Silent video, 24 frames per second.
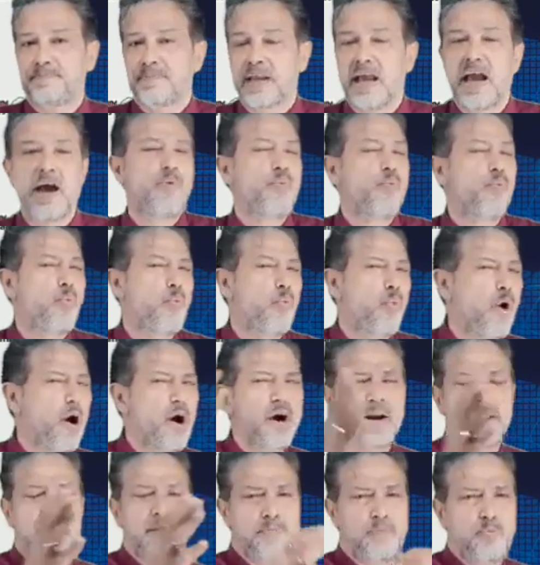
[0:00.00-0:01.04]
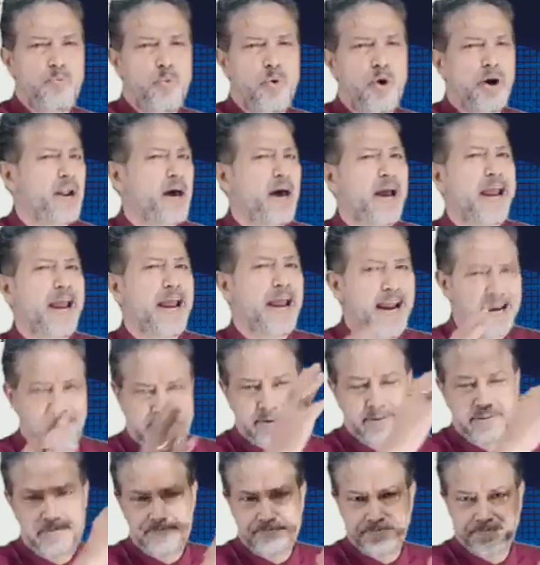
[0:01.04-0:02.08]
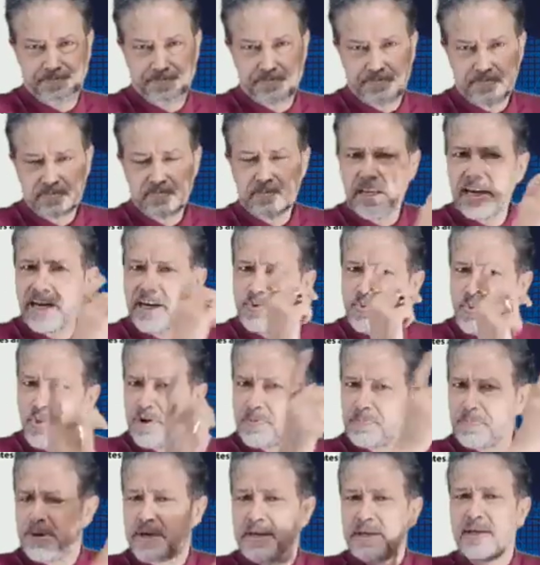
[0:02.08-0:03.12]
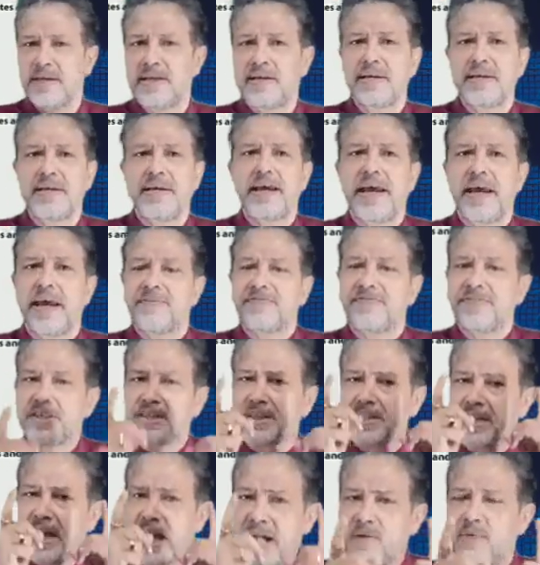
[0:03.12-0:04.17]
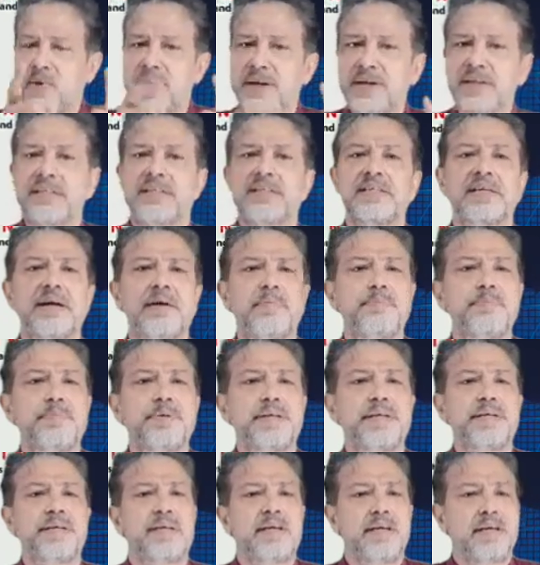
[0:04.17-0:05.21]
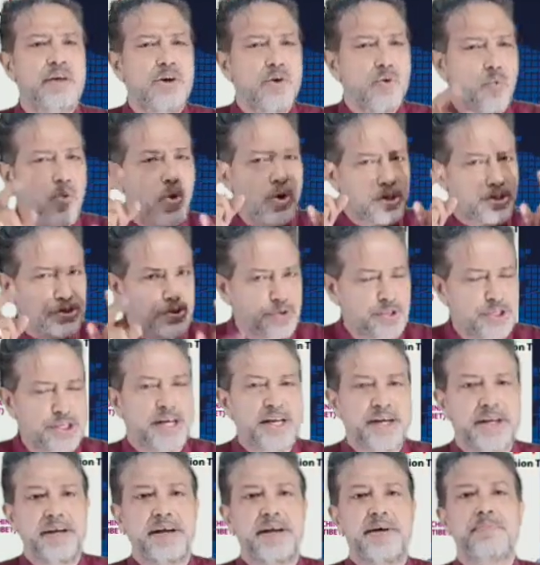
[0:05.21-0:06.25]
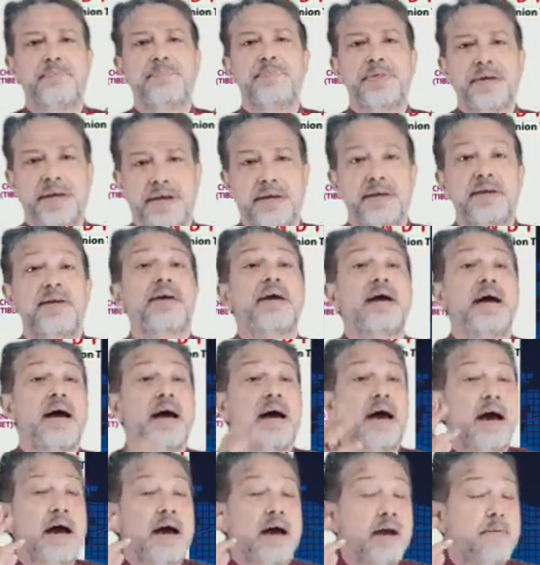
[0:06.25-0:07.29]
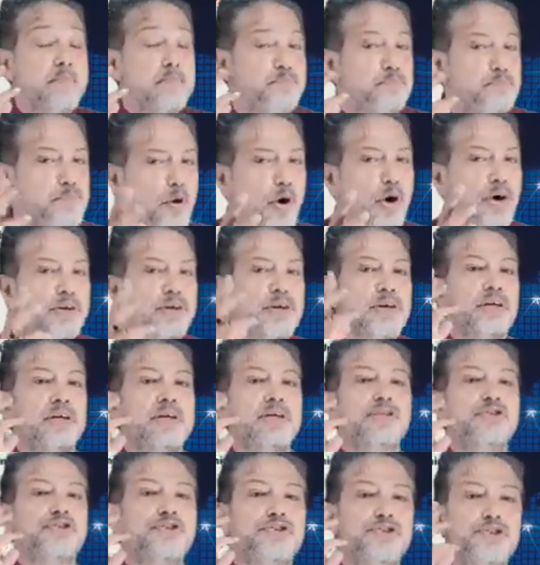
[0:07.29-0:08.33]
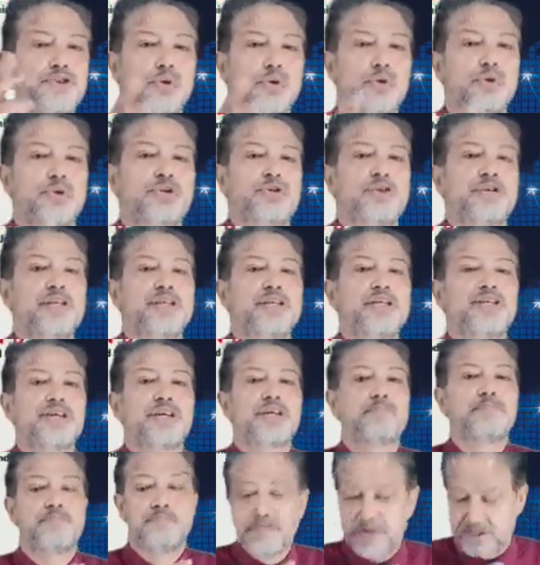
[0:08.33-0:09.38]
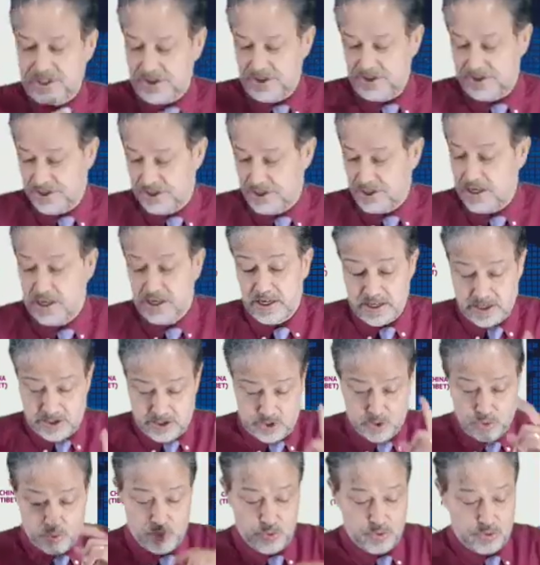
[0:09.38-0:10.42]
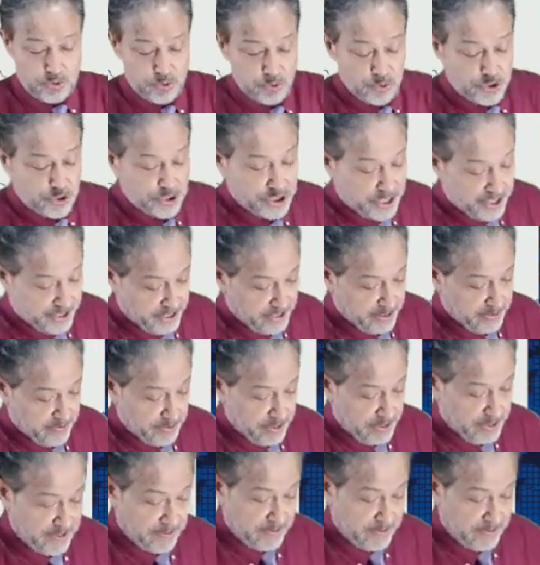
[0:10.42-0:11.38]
And what a hit it would be if the Taiwanese company was to set it up there. Important geostrategic messaging to China, right?